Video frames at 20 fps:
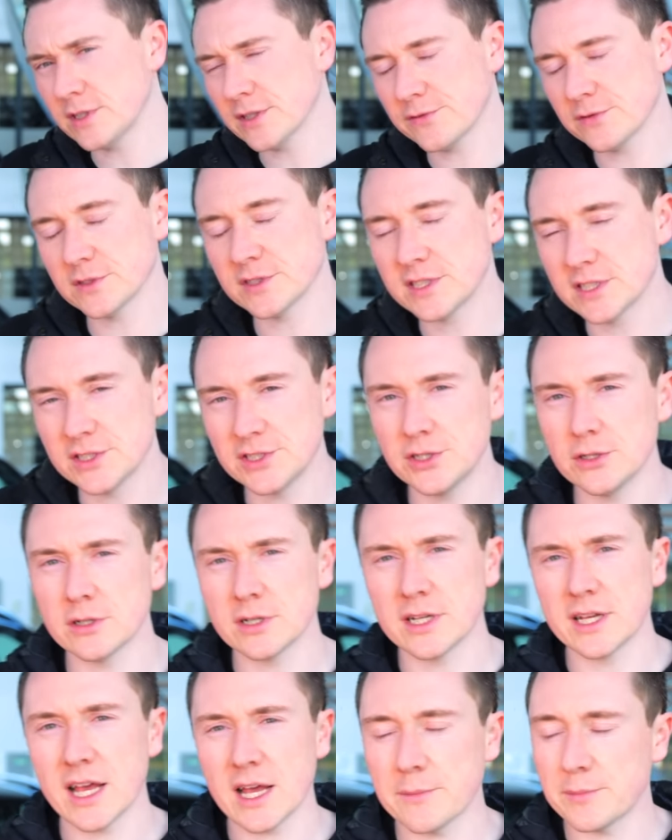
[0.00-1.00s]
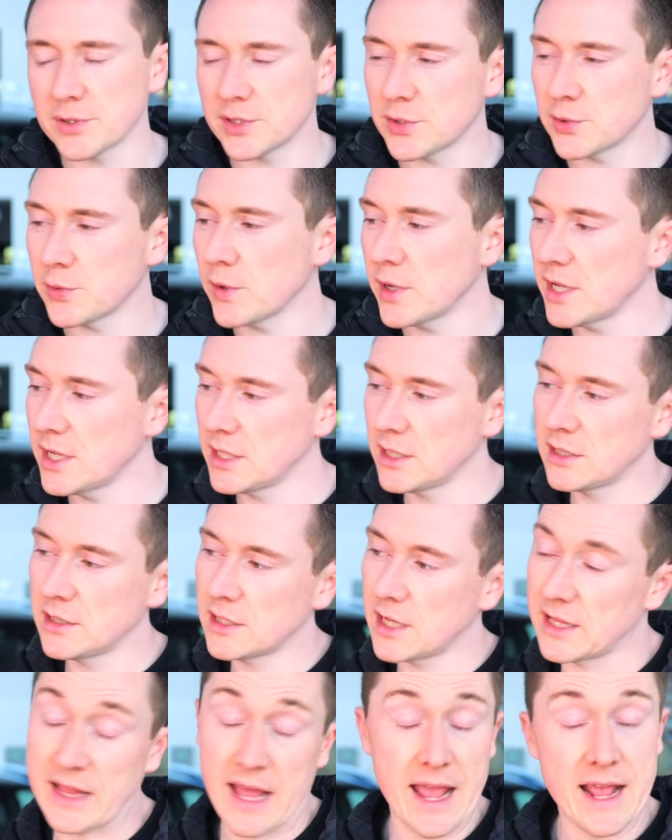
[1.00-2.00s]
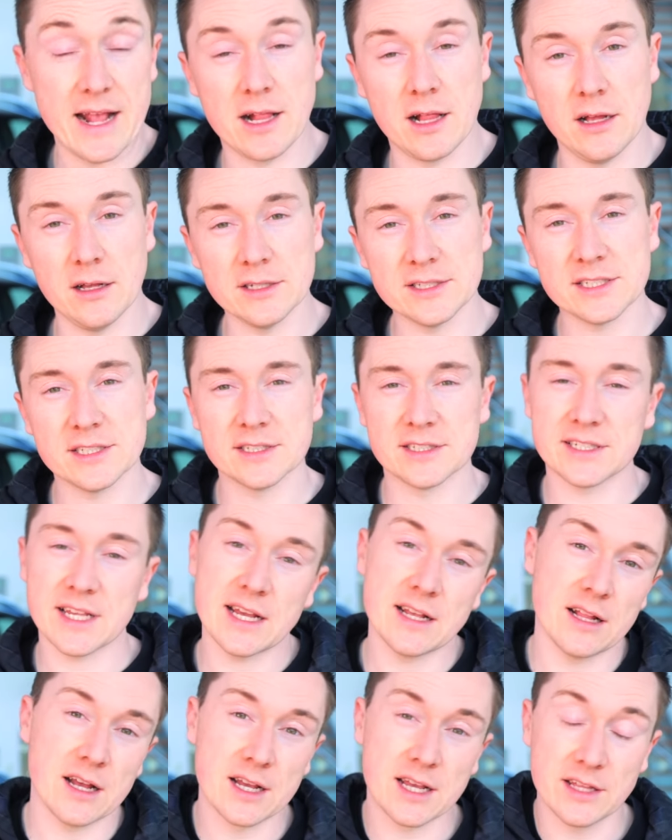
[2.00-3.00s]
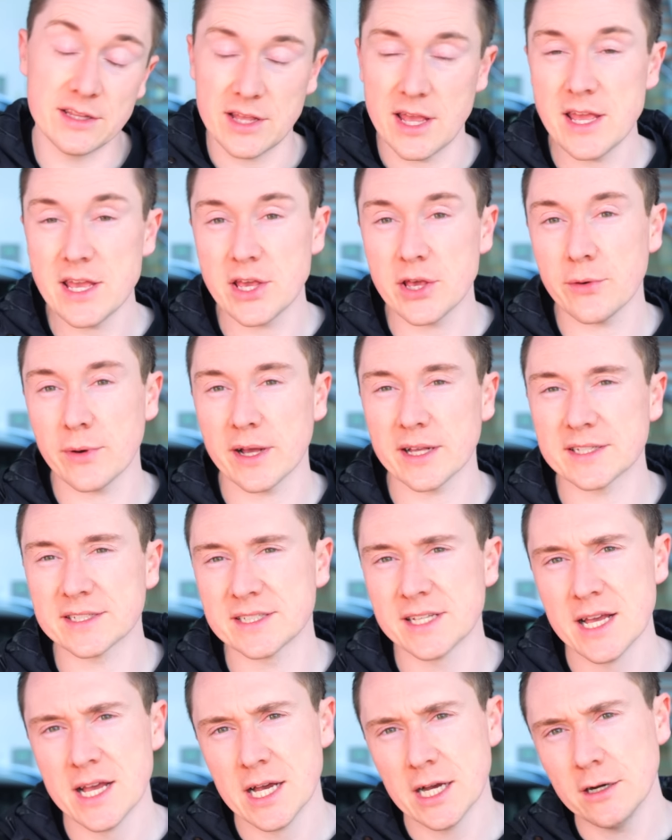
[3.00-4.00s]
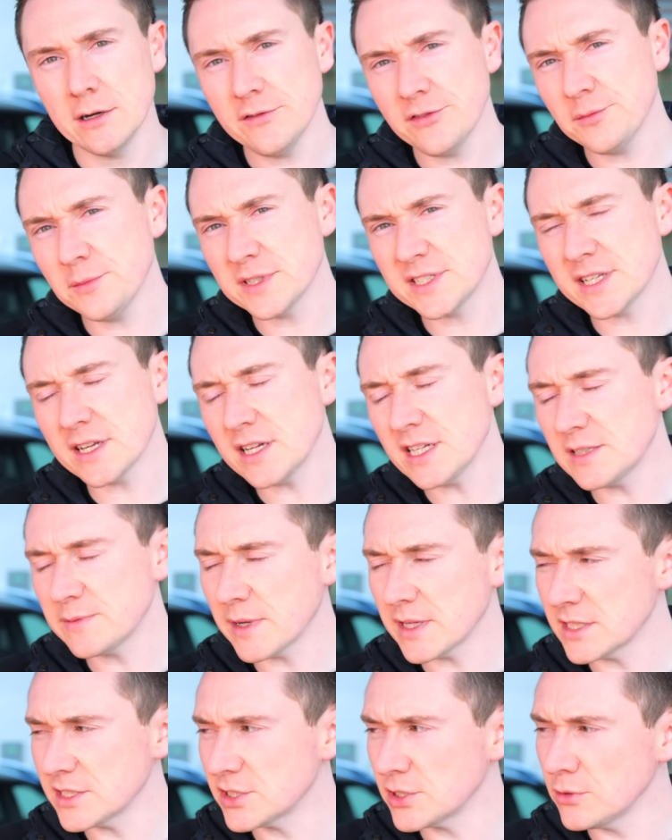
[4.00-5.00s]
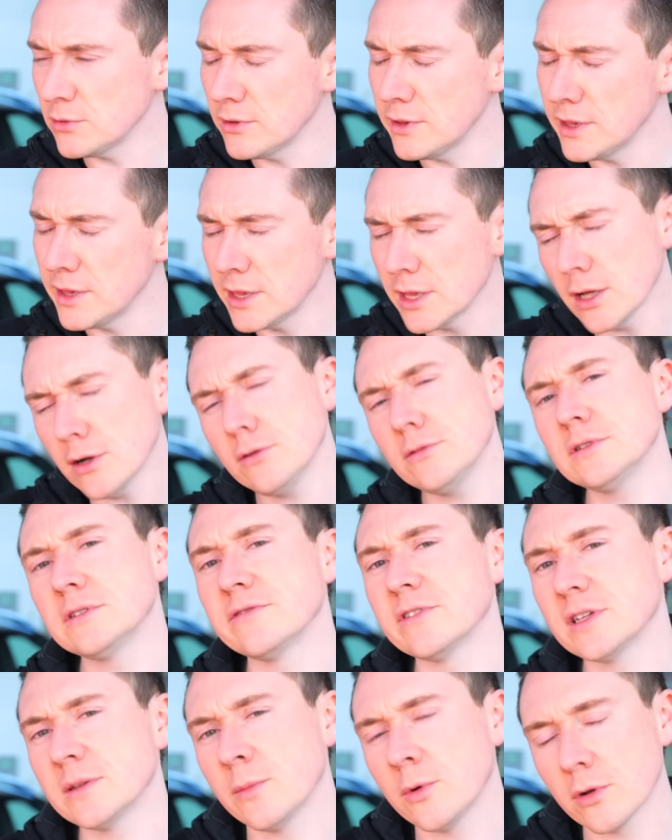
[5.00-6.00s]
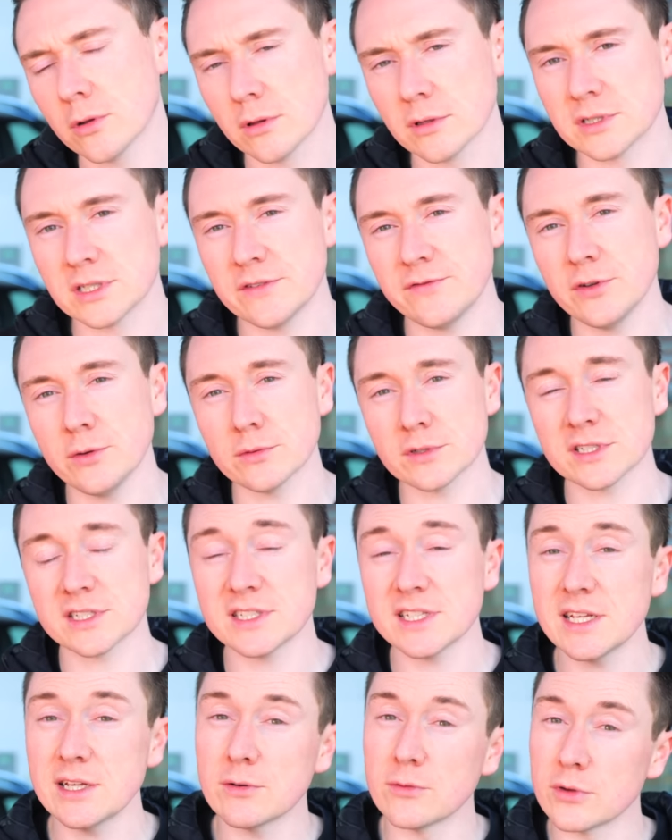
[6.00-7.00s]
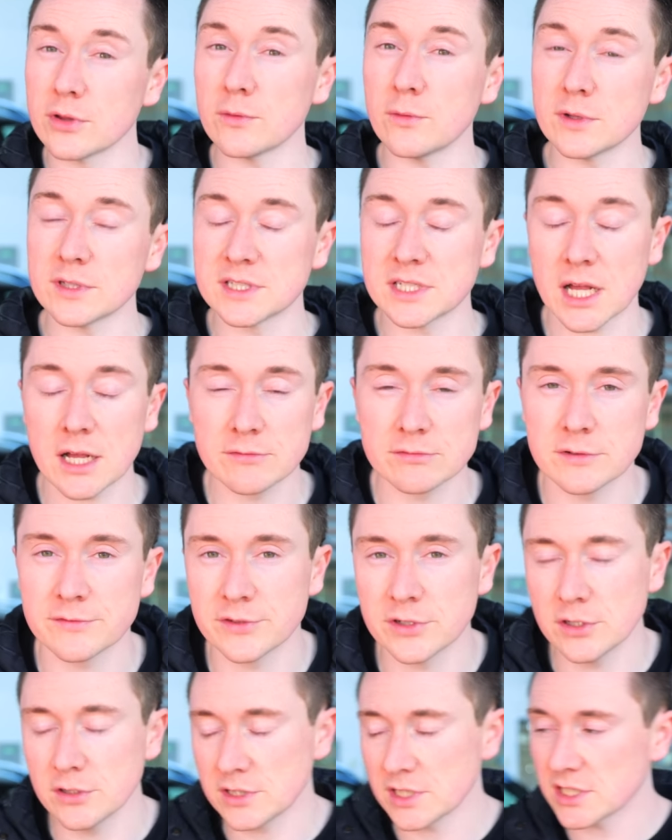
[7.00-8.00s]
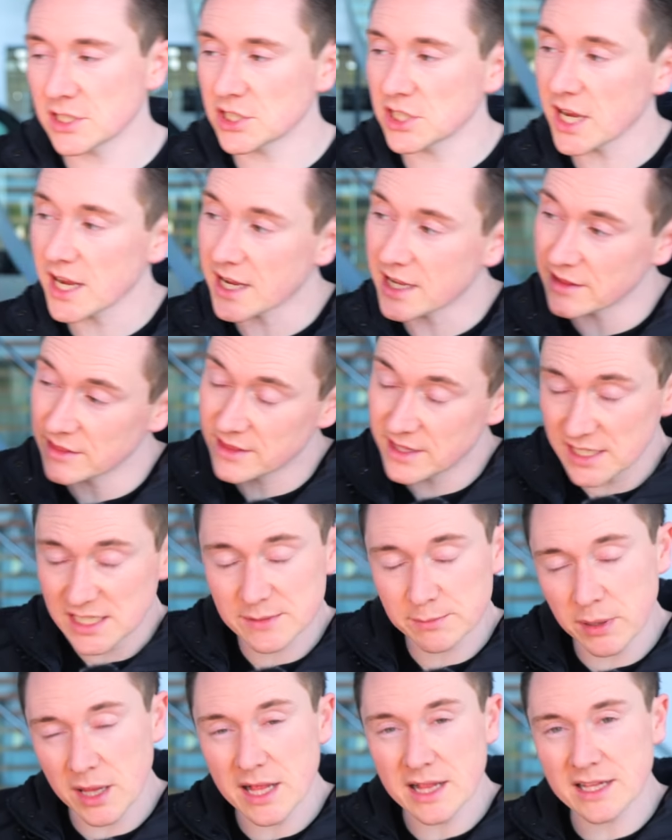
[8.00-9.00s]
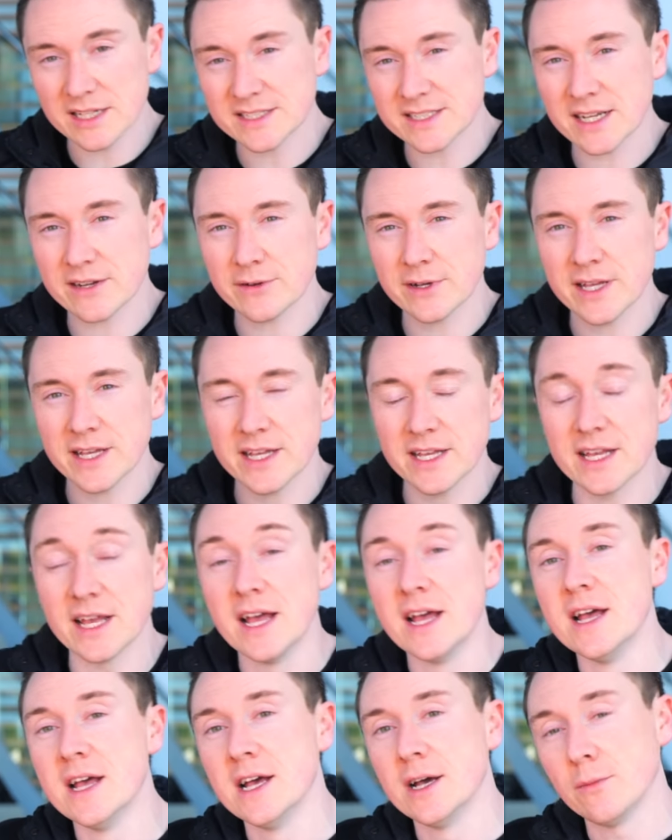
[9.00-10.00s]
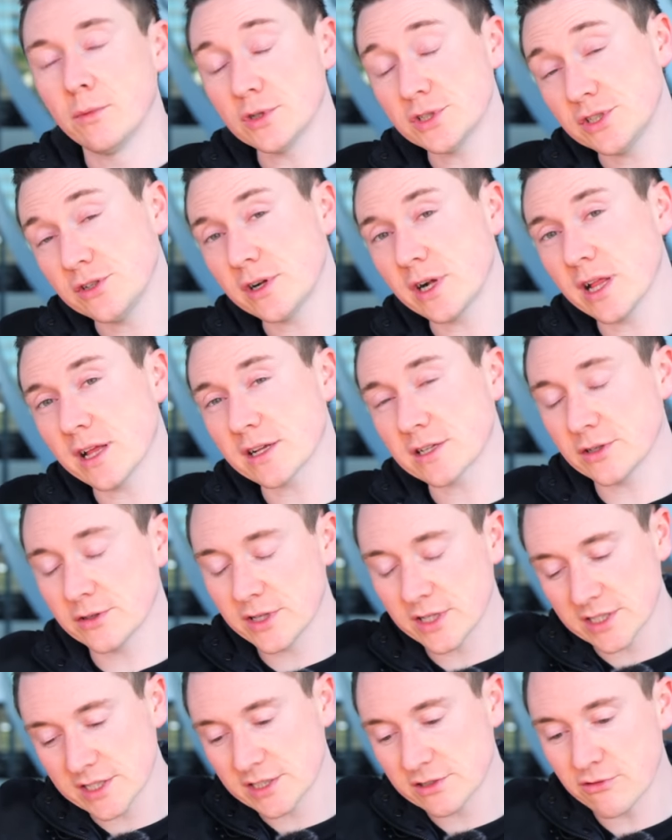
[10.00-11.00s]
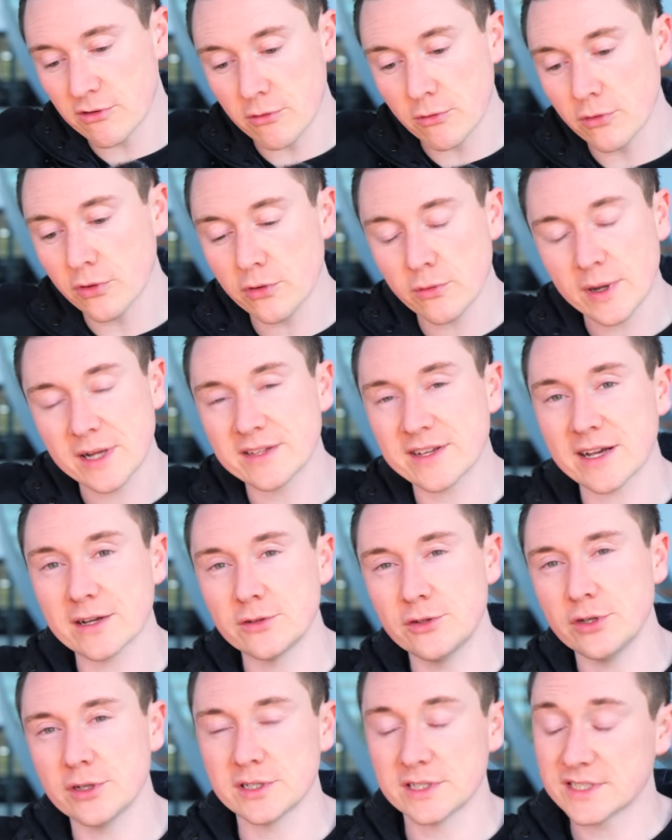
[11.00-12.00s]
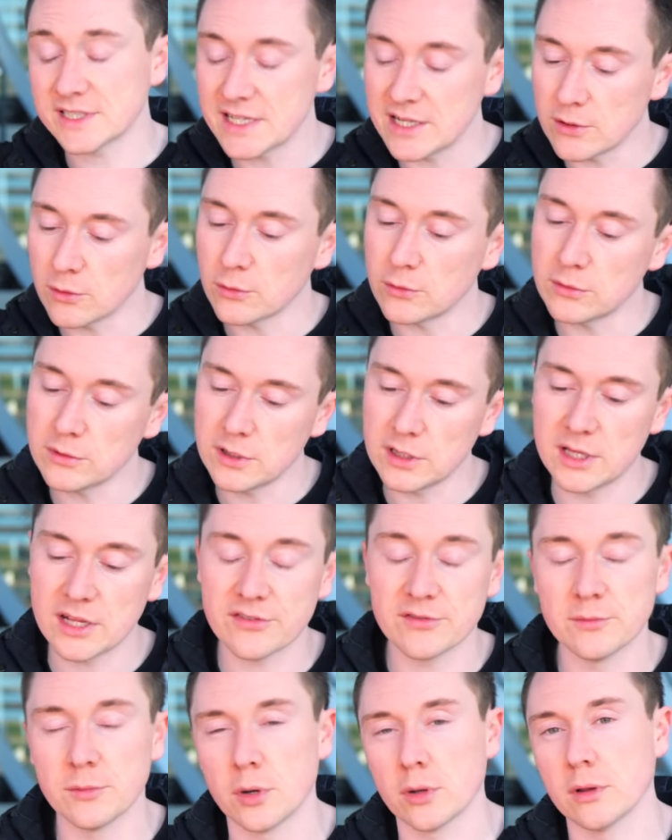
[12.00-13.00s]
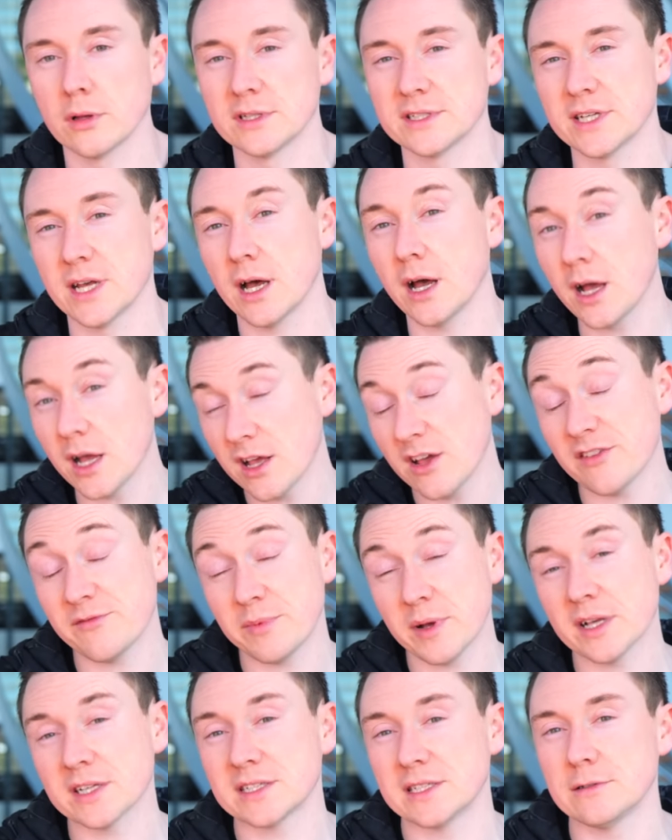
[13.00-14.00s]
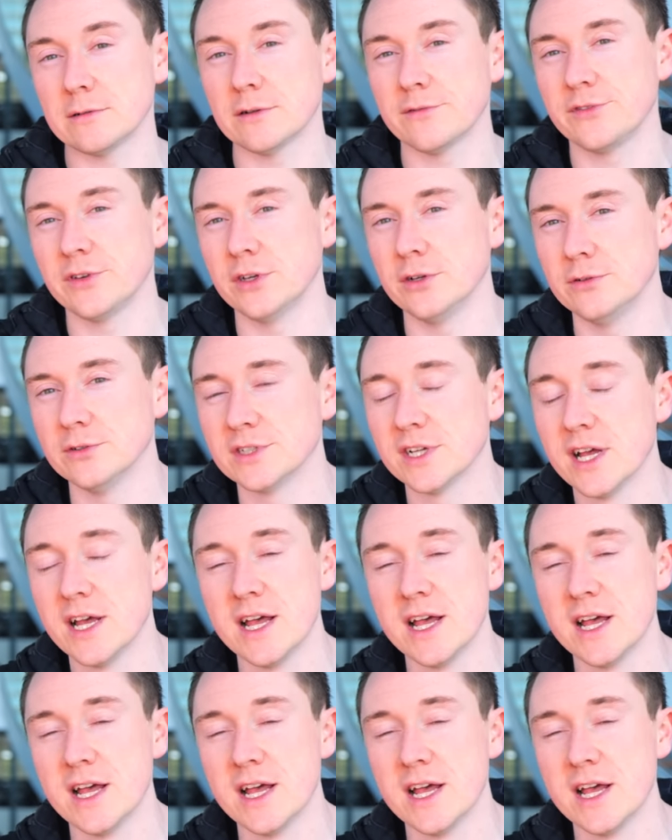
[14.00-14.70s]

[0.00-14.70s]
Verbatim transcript: differences you can get between an A-Class and say like an EQS. However, Mercedes-Benz do loads of other models. If you want to see all the ones that I've reviewed, check this playlist out here. Once you clicked on it, scroll all the way down, you can see all the different models that I have personally reviewed